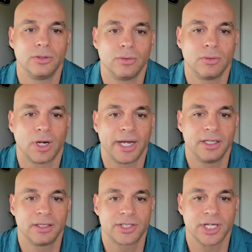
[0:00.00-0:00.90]
Do I
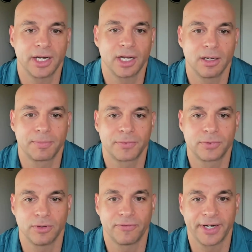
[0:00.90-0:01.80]
need to sign up
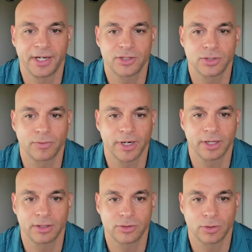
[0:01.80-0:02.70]
to a financial
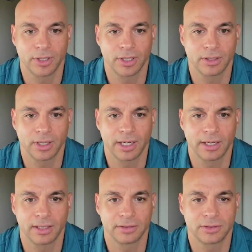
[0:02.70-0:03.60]
regulatory
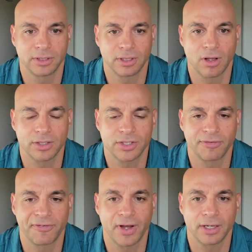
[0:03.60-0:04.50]
to launch a
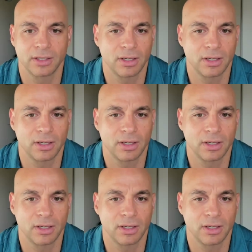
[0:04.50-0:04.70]
fund?